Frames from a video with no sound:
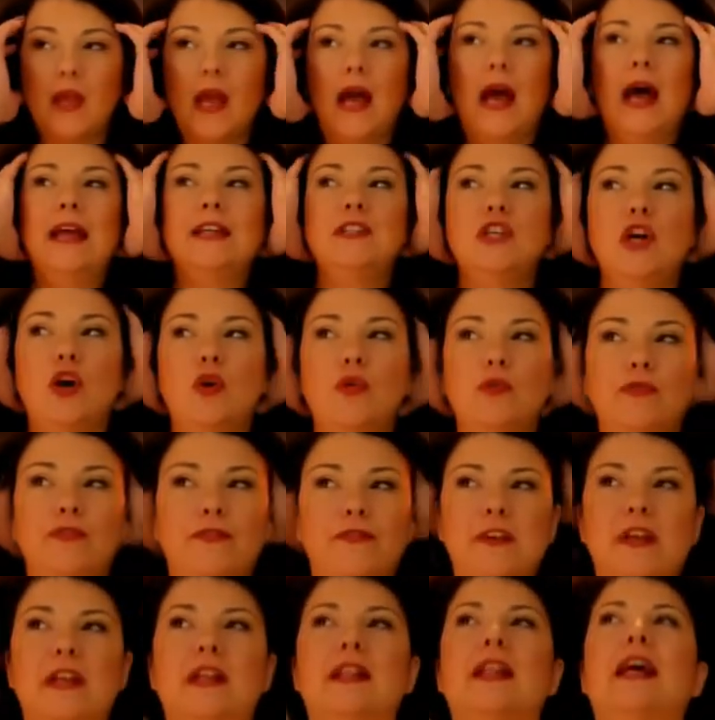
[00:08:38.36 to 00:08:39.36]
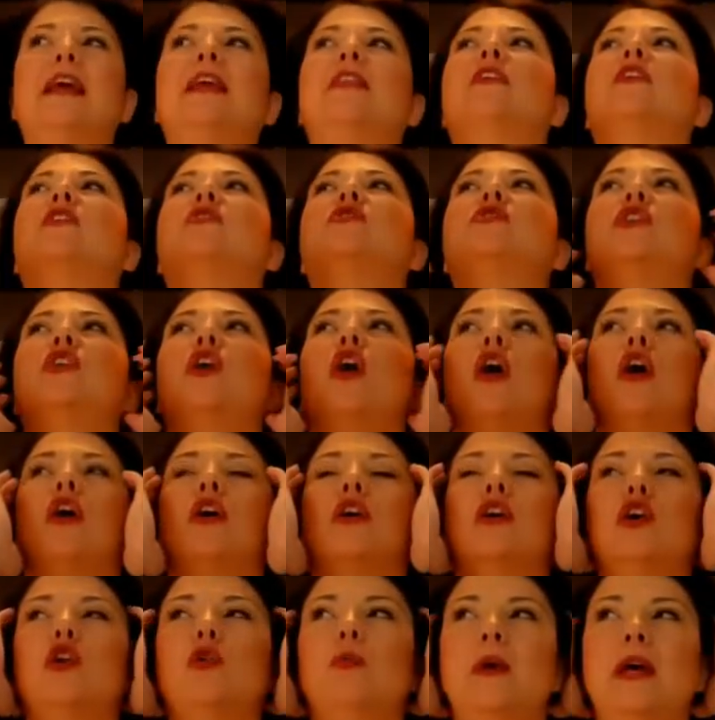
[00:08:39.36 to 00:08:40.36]
don't feel like there's an
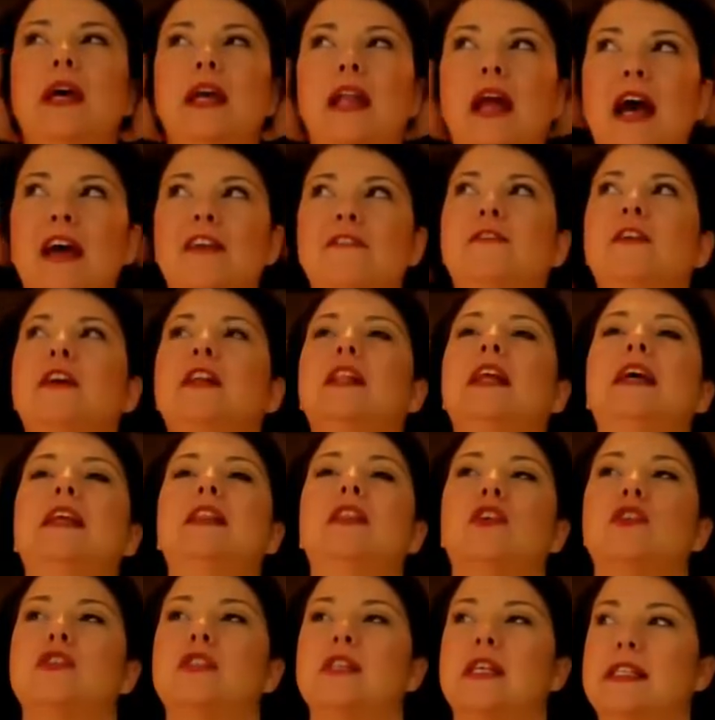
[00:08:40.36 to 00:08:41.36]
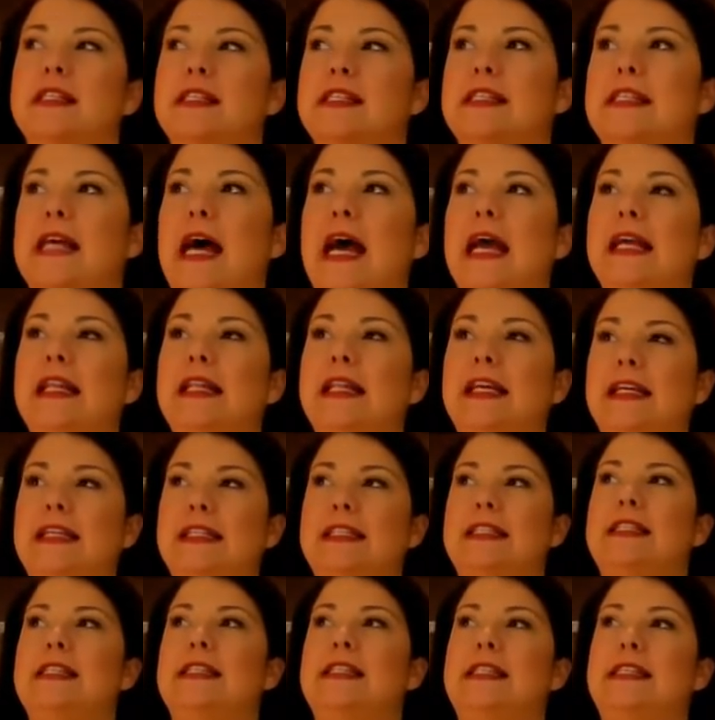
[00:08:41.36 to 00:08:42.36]
argument. I feel like there's a silent
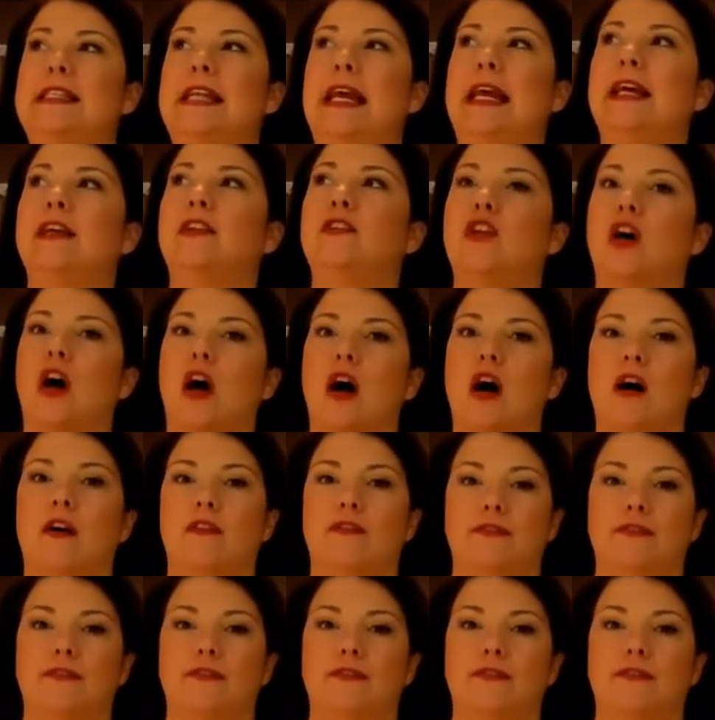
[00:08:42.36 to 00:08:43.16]
standoff.